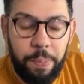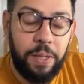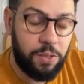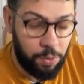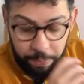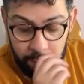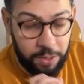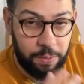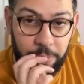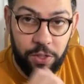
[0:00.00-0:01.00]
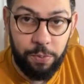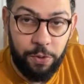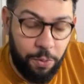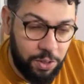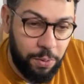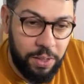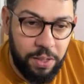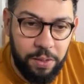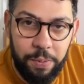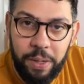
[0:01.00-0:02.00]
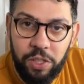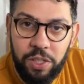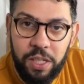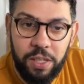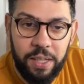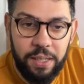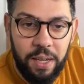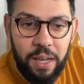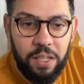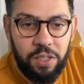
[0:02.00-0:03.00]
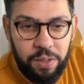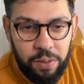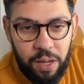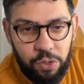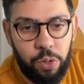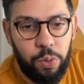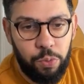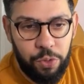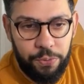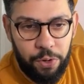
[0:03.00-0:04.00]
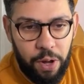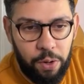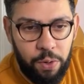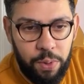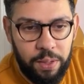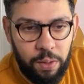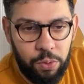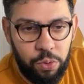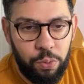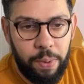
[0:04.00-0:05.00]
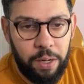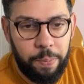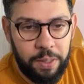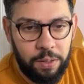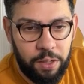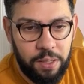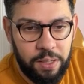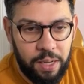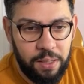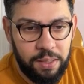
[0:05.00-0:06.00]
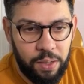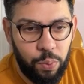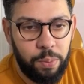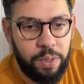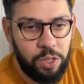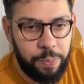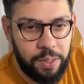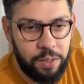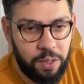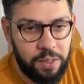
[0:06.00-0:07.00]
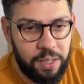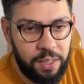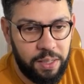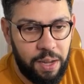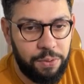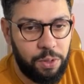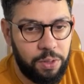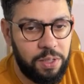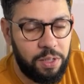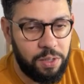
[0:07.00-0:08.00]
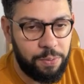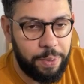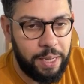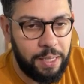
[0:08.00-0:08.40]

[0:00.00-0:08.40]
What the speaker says: Peter, just before I was going, he mentions here that I struggle with music theory. I only really know 2 minor pentatonic scales and 1 major pentatonic scale after all these years of playing.